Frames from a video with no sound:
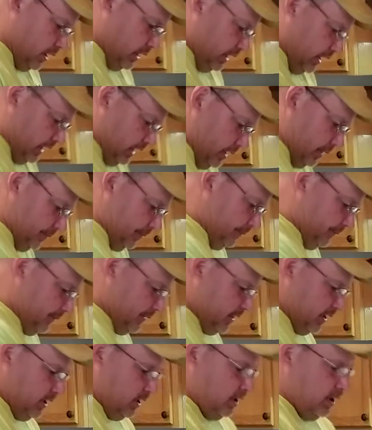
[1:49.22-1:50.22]

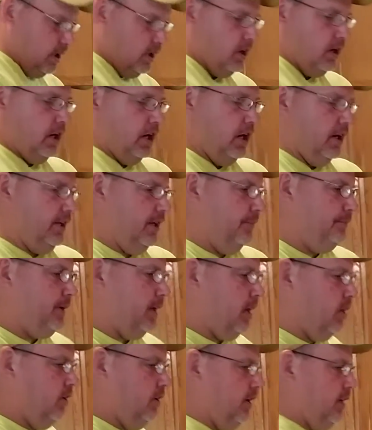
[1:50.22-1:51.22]
Onion
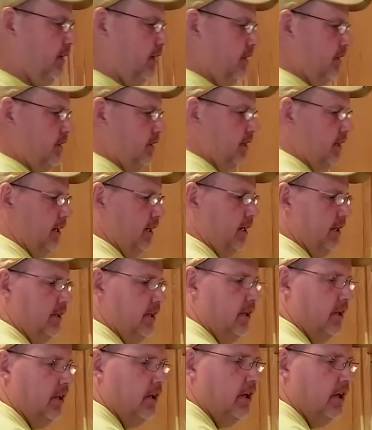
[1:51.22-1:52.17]
powder, you're going to need